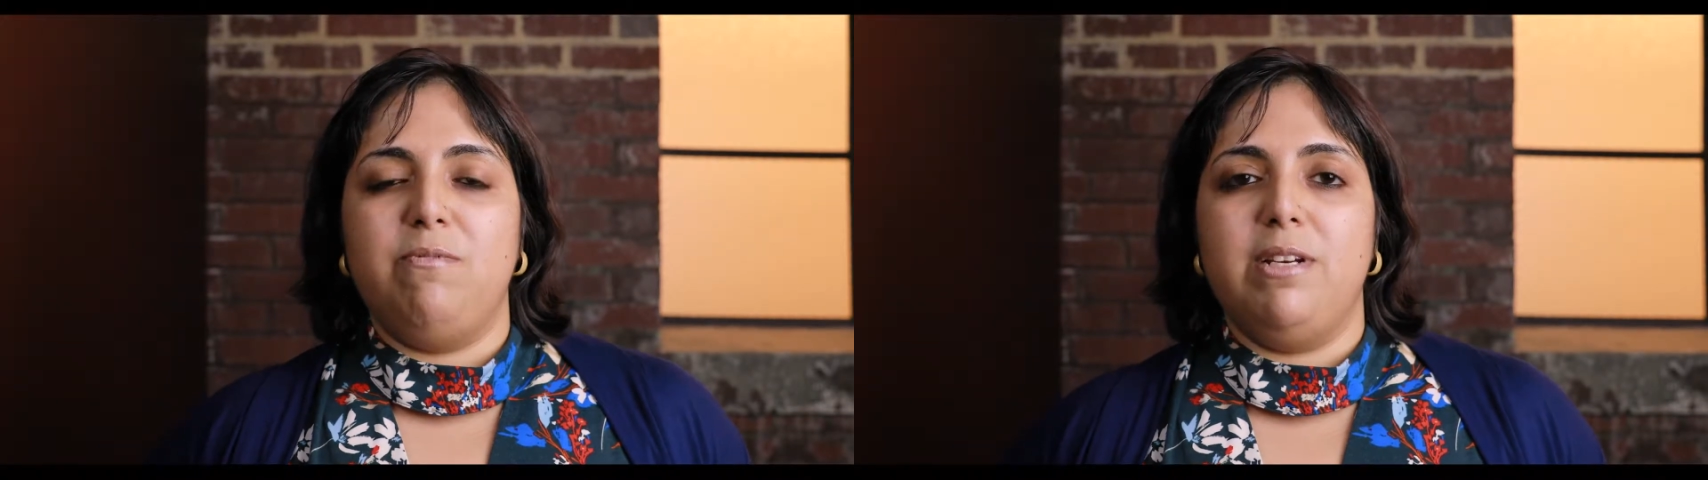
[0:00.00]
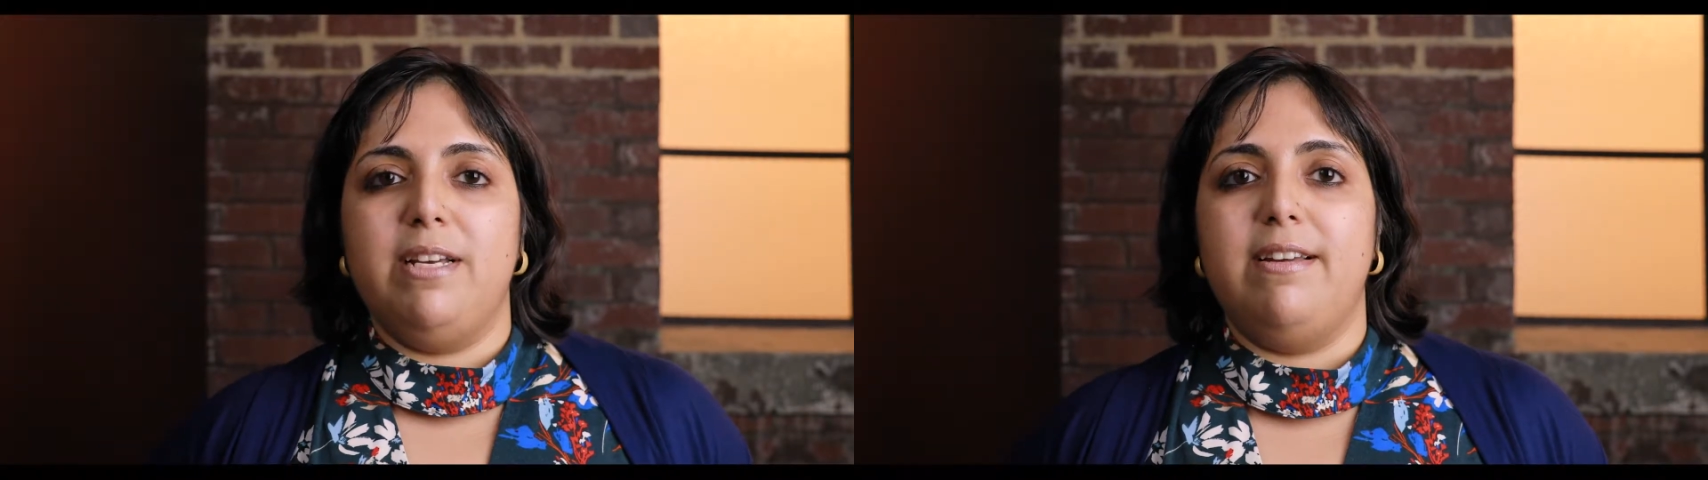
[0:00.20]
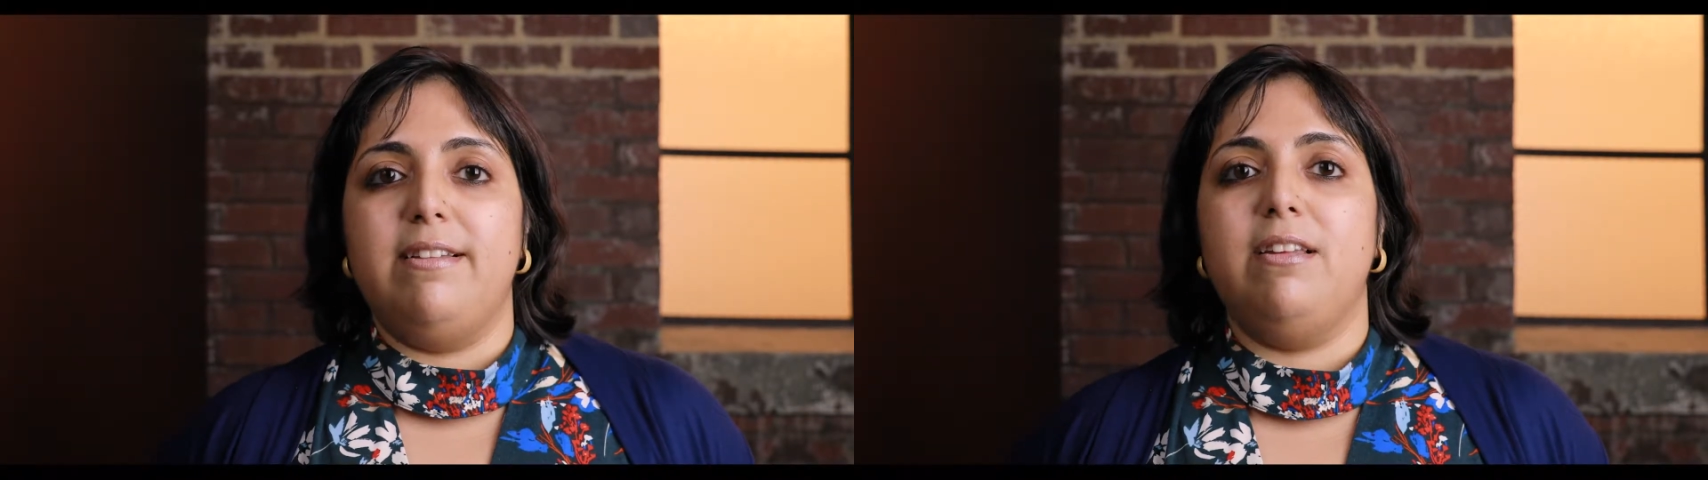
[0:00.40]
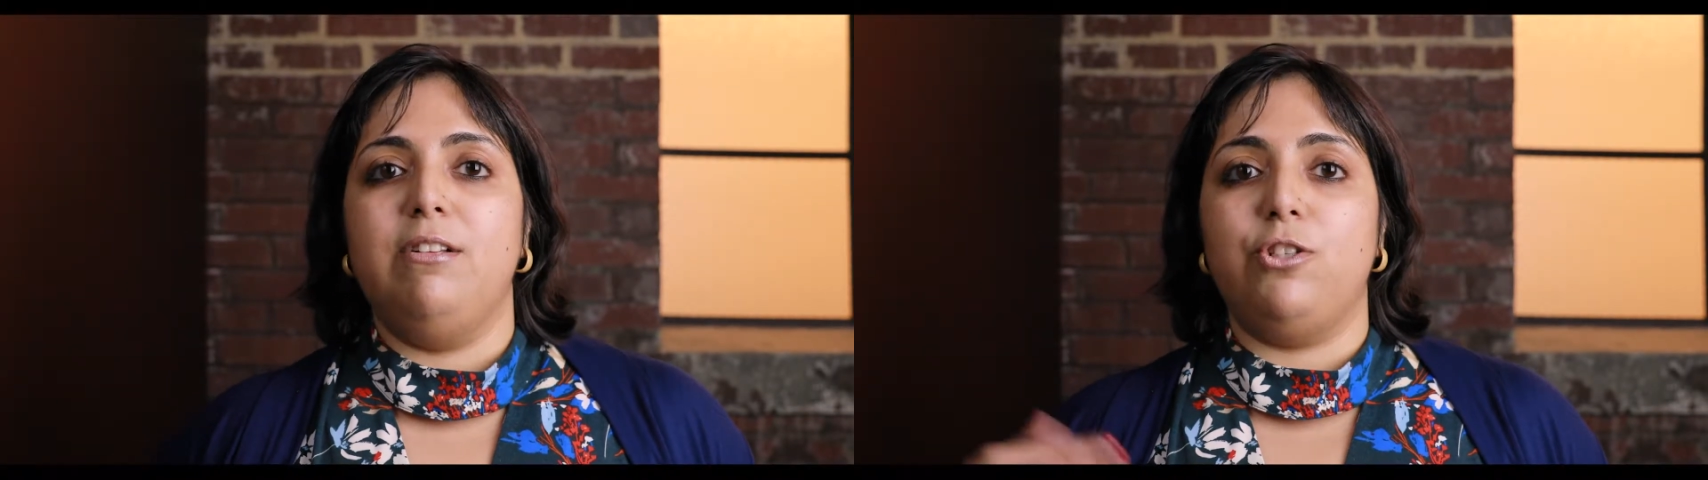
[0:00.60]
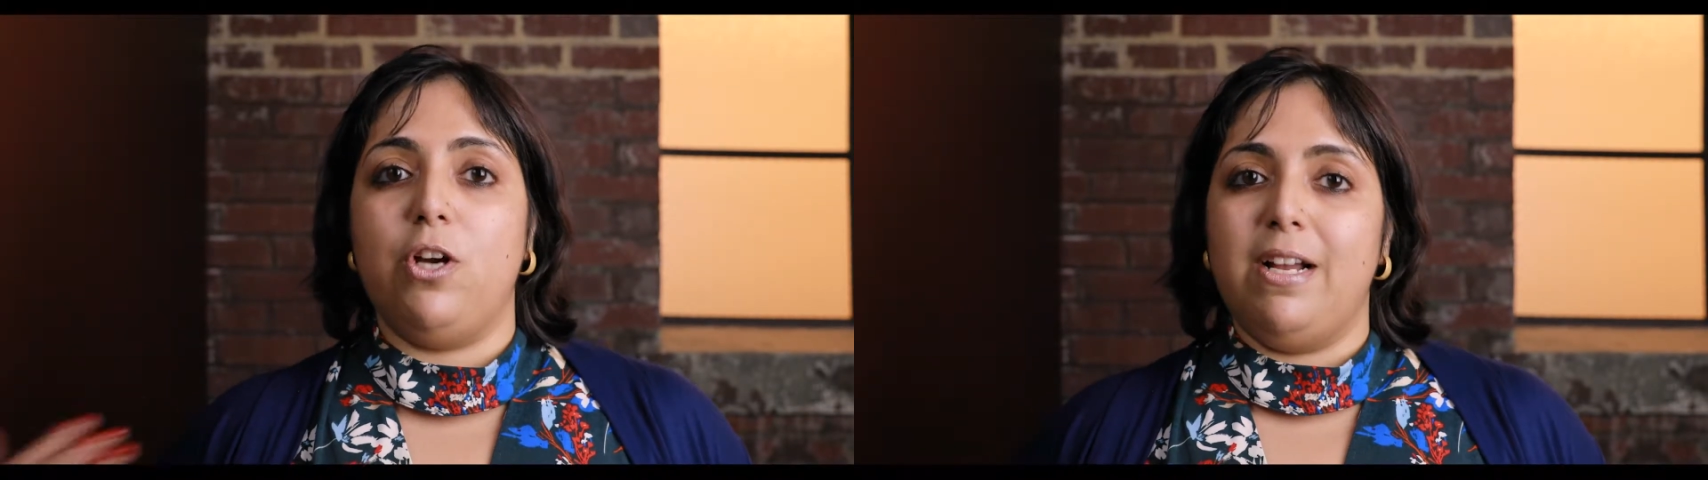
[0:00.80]
with
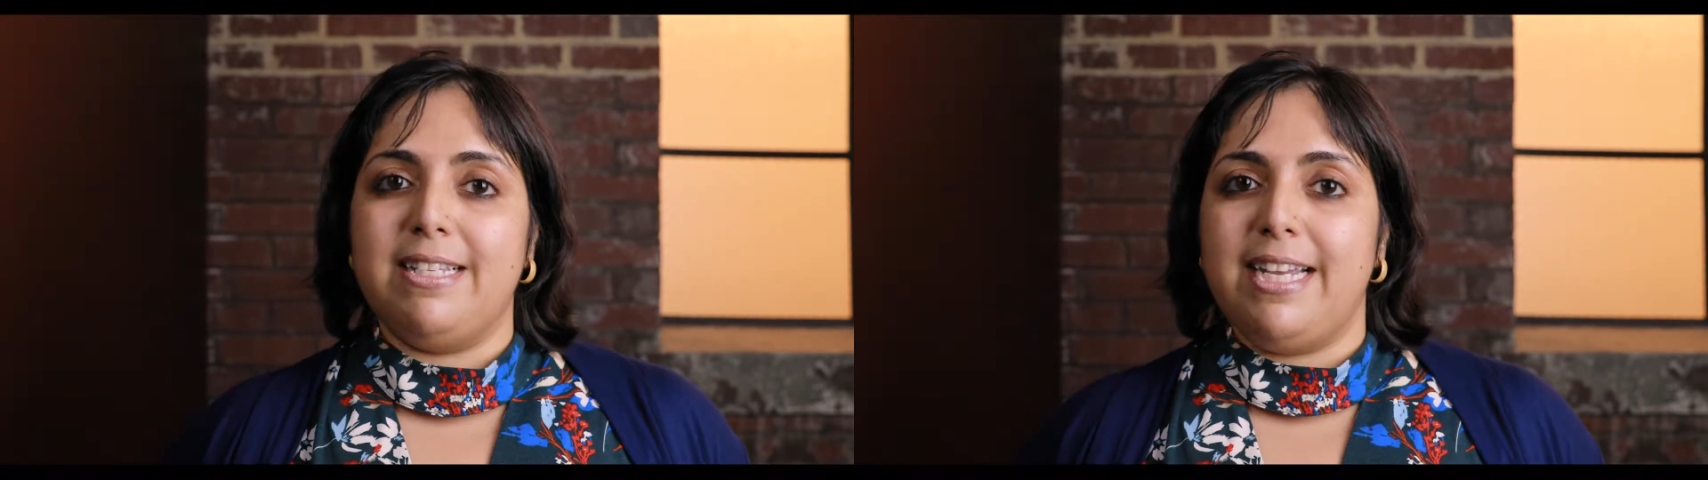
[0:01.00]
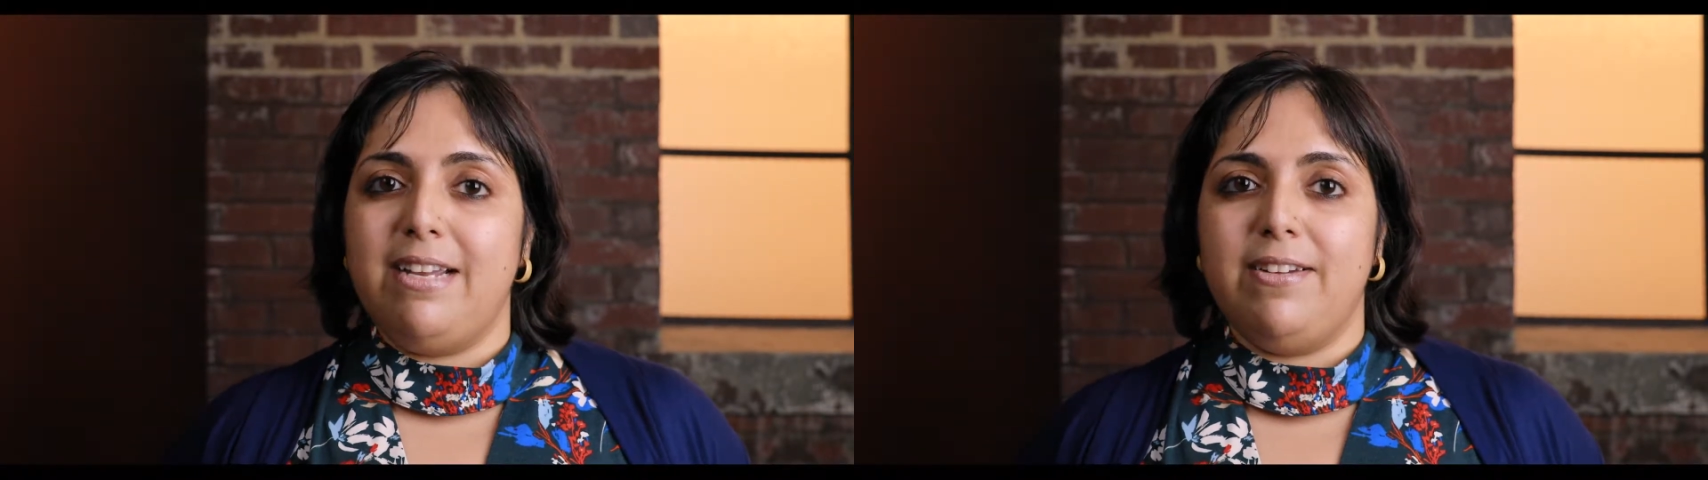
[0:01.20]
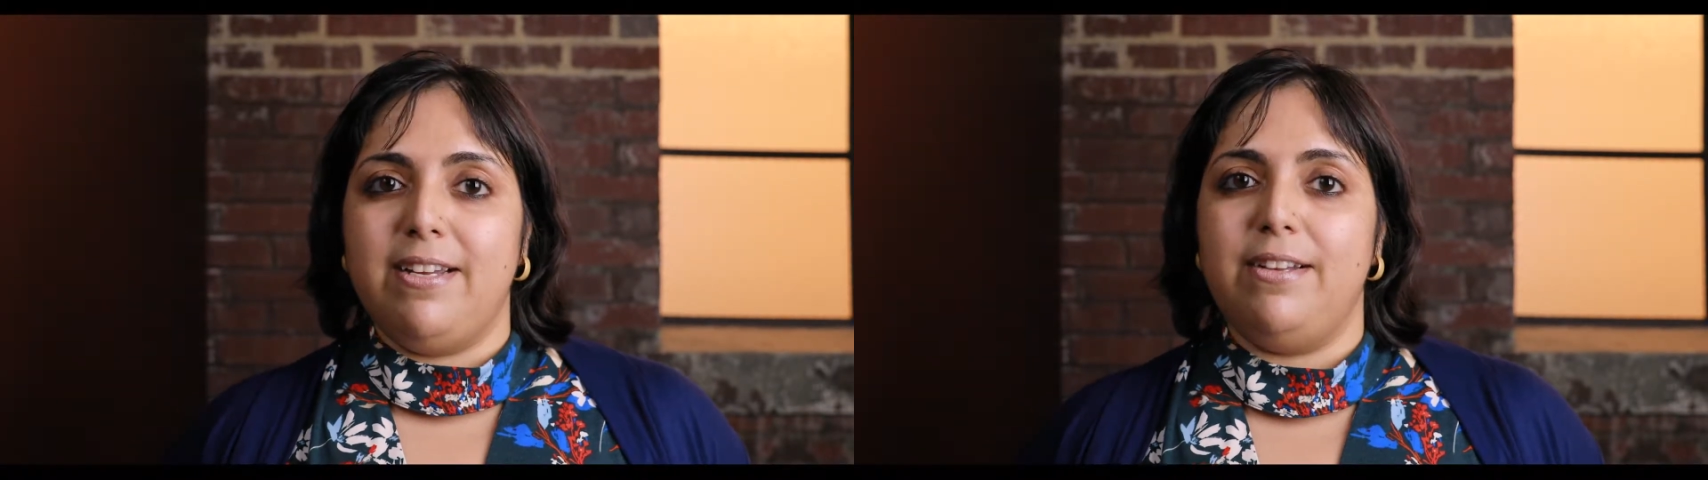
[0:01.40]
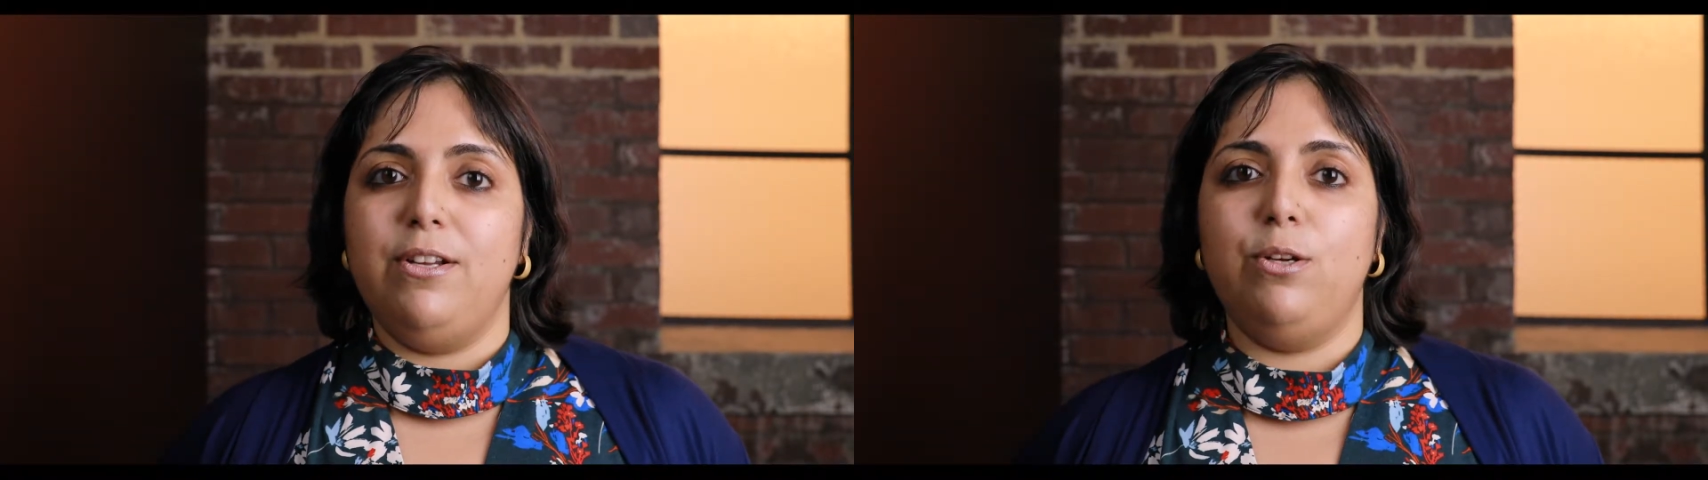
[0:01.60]
John David,